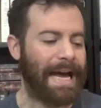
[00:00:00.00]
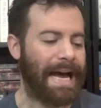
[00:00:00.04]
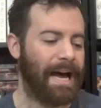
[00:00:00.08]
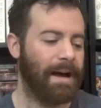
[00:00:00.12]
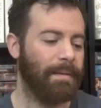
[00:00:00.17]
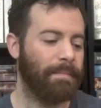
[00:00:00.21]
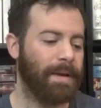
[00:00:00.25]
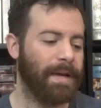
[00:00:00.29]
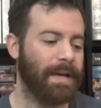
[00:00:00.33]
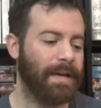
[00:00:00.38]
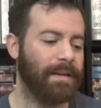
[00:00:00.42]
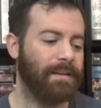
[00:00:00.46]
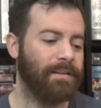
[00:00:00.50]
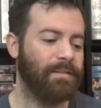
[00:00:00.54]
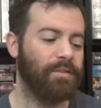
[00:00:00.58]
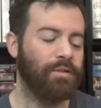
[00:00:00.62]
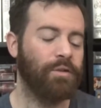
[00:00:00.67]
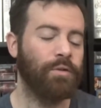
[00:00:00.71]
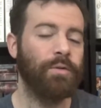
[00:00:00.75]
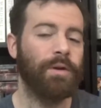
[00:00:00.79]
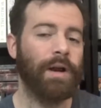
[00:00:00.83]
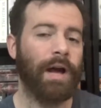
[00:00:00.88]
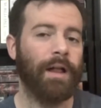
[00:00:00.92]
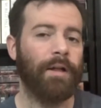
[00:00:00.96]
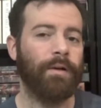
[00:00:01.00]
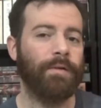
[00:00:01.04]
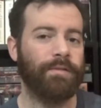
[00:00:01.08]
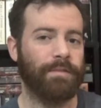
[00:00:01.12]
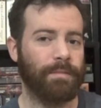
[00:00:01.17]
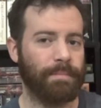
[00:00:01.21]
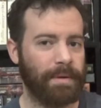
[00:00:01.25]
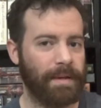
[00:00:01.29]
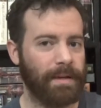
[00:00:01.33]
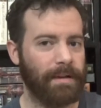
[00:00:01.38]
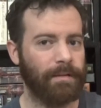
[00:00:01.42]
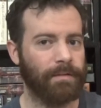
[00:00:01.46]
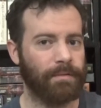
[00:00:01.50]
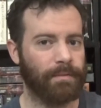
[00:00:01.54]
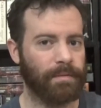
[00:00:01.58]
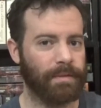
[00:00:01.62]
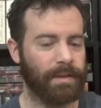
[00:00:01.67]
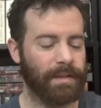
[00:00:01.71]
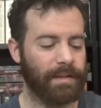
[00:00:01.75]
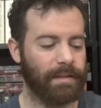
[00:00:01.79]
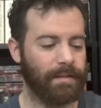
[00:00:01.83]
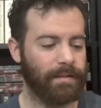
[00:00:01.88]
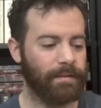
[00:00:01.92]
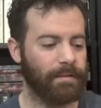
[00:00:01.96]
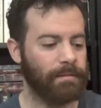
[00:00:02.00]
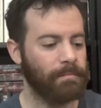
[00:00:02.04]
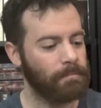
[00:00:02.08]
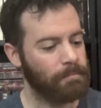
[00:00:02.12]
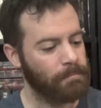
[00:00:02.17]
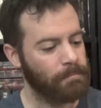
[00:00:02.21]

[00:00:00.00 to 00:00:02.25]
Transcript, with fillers: I paid $2 a piece for these.